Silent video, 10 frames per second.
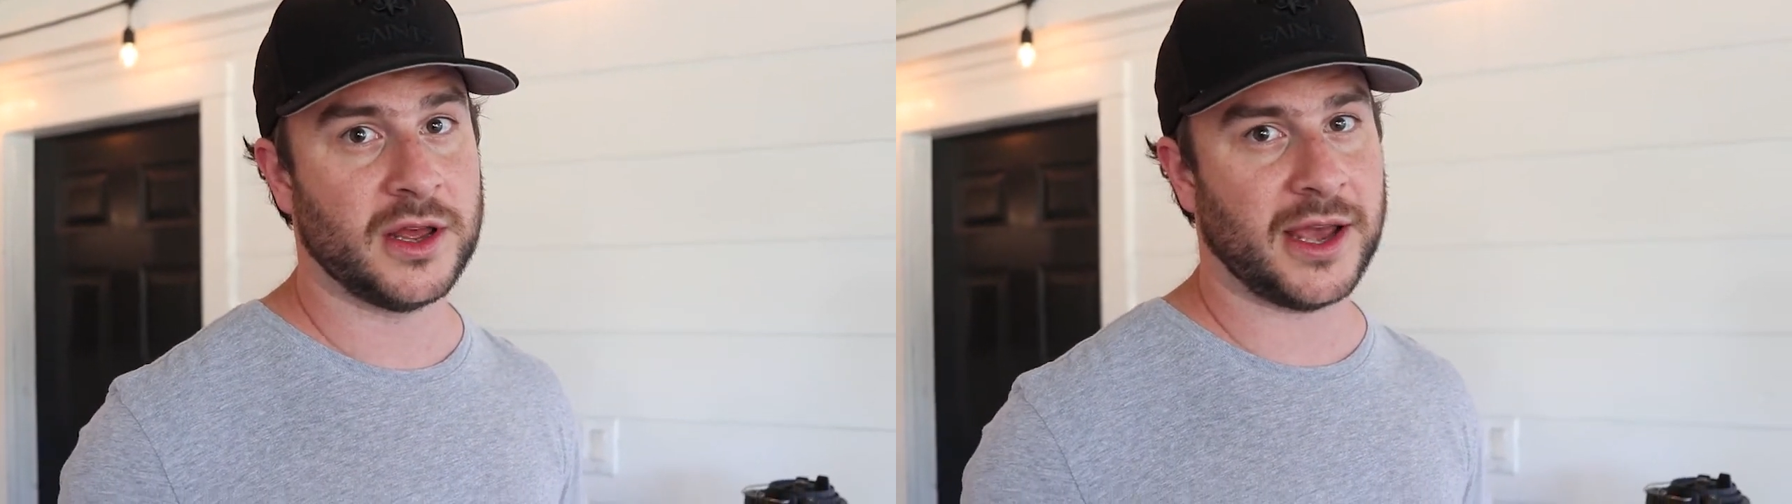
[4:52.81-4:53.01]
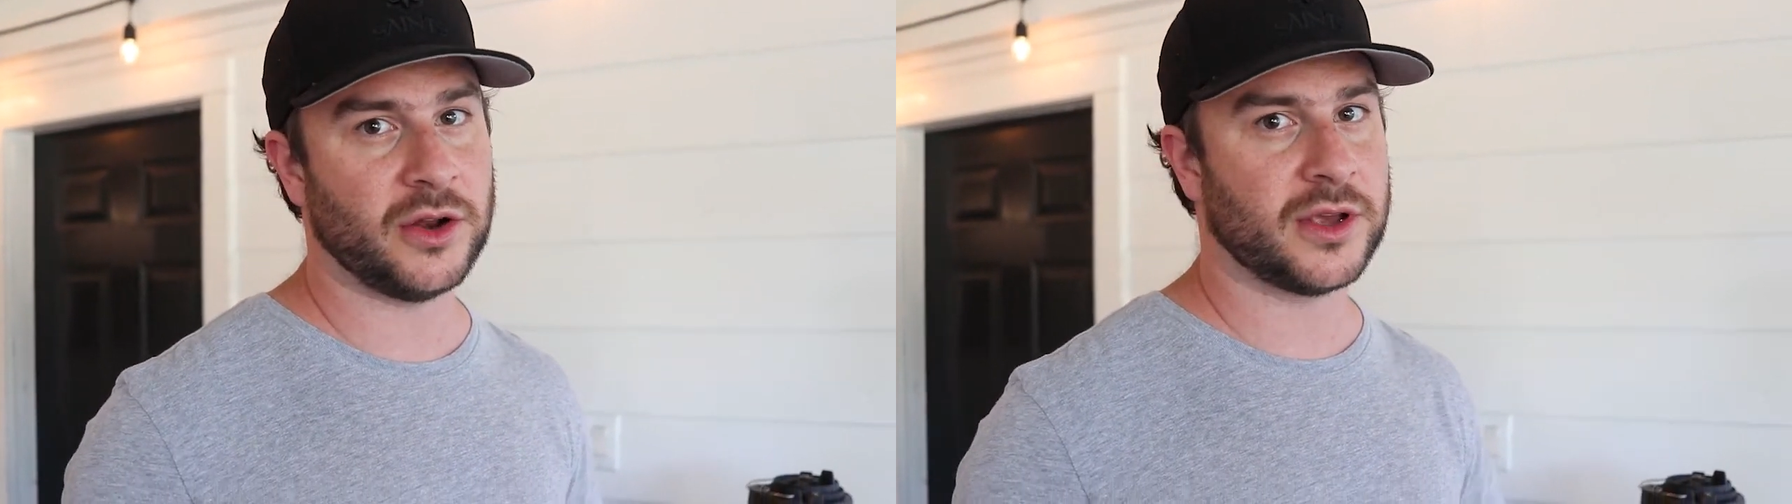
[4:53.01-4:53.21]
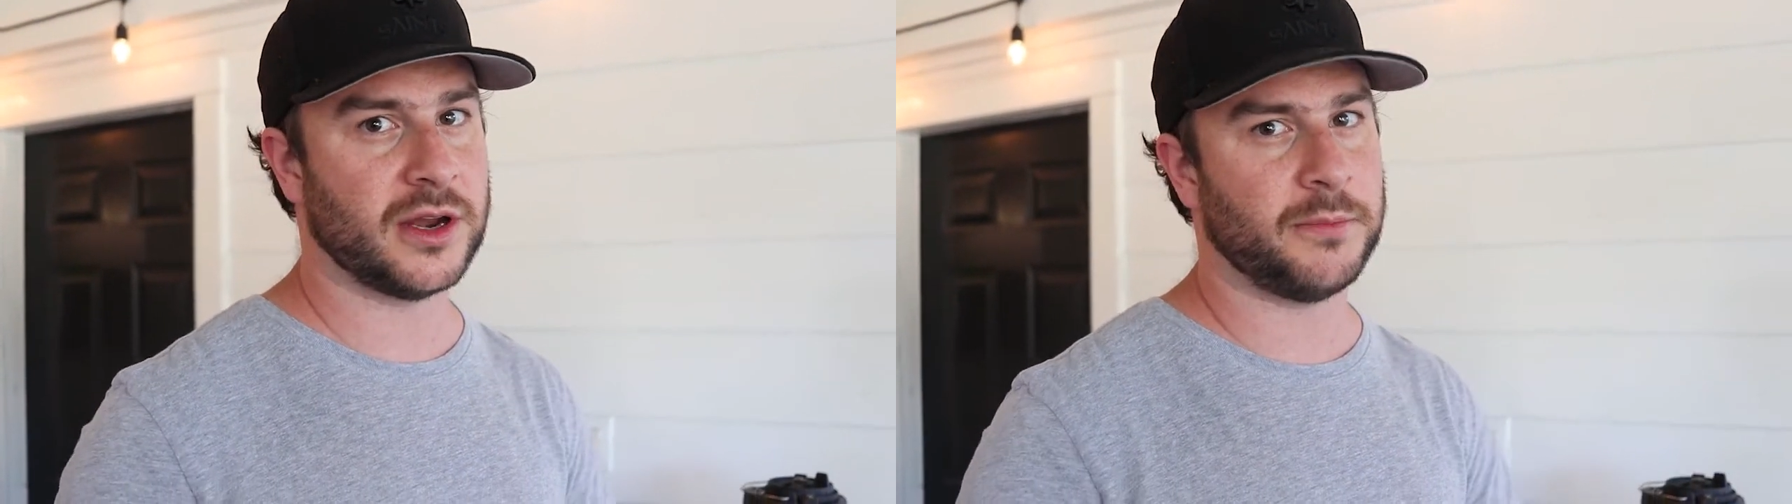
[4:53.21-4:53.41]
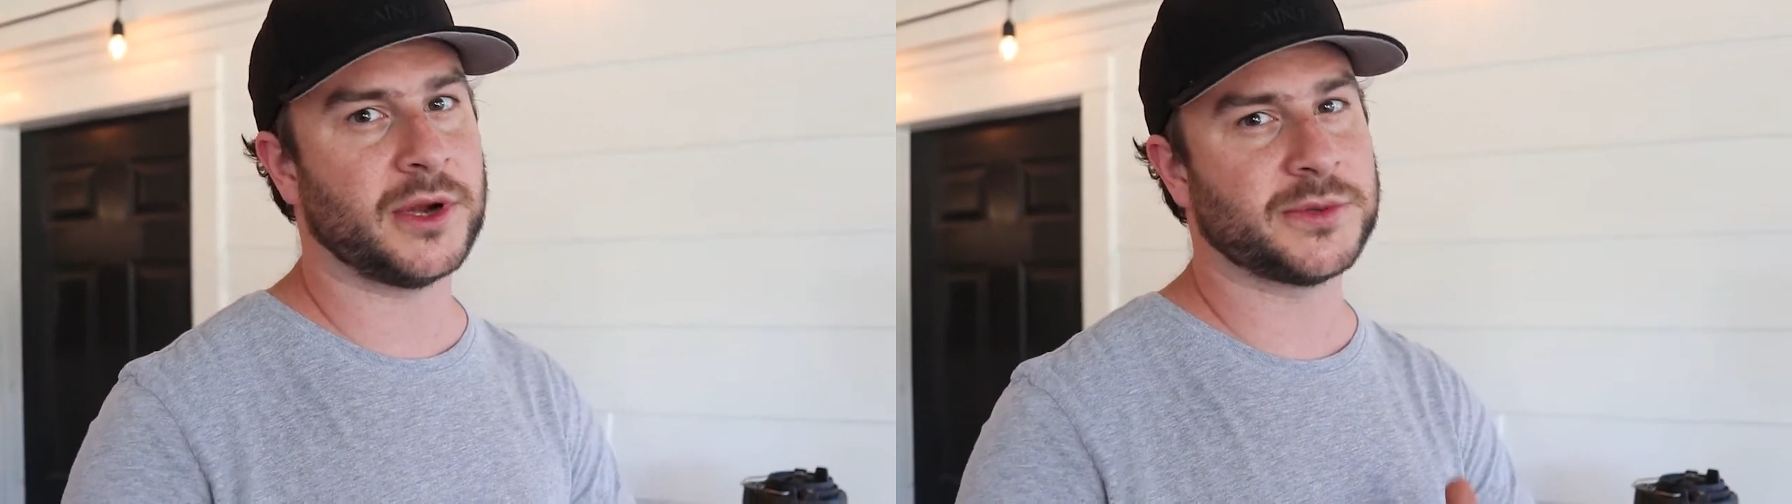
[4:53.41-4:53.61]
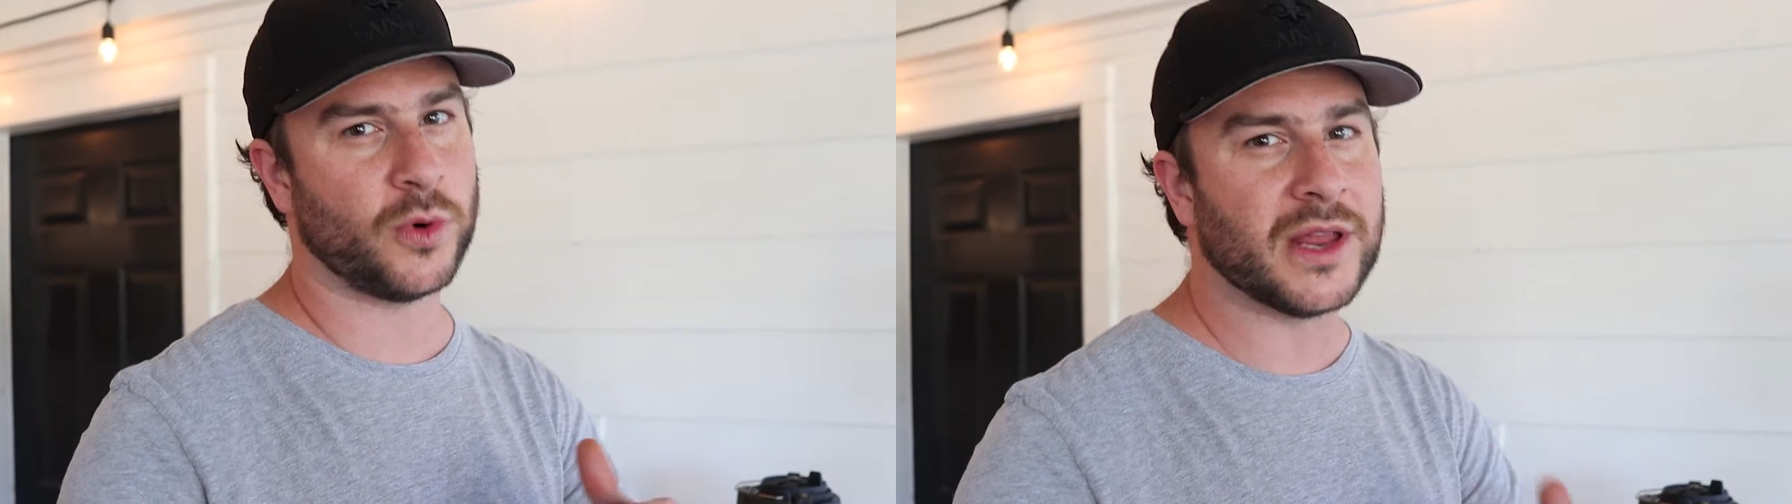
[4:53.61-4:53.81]
and you'll get a
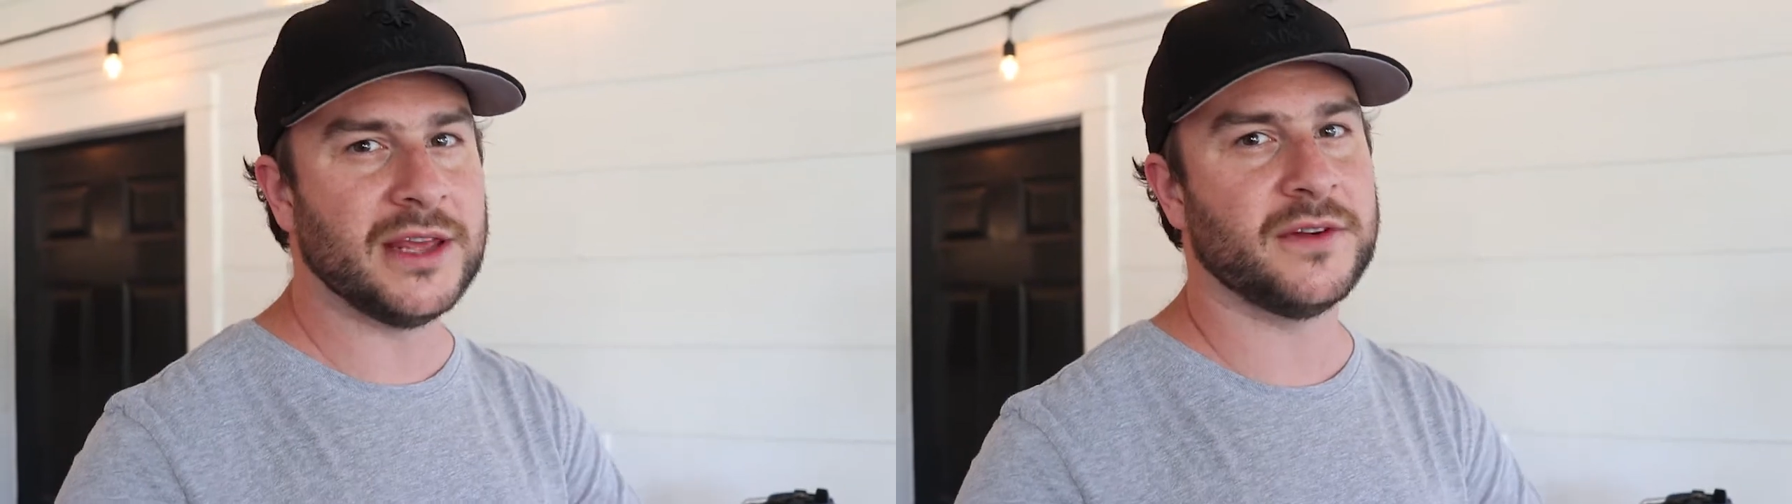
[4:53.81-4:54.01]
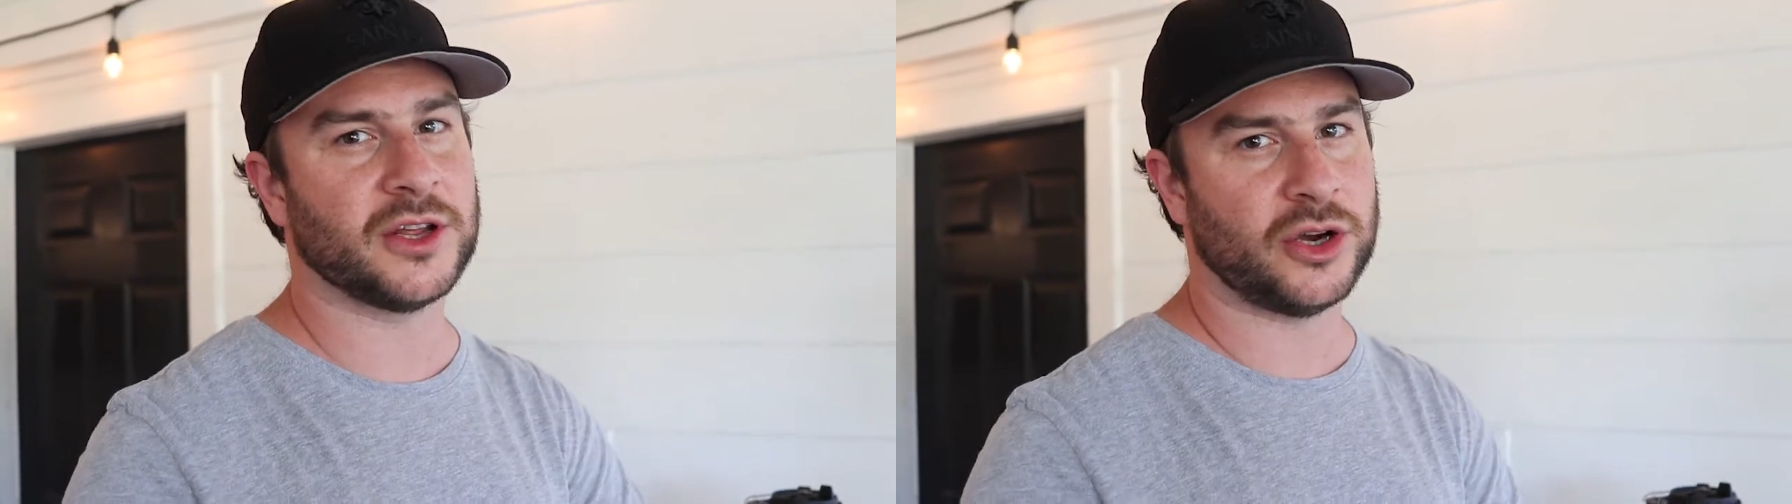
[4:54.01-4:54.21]
much more even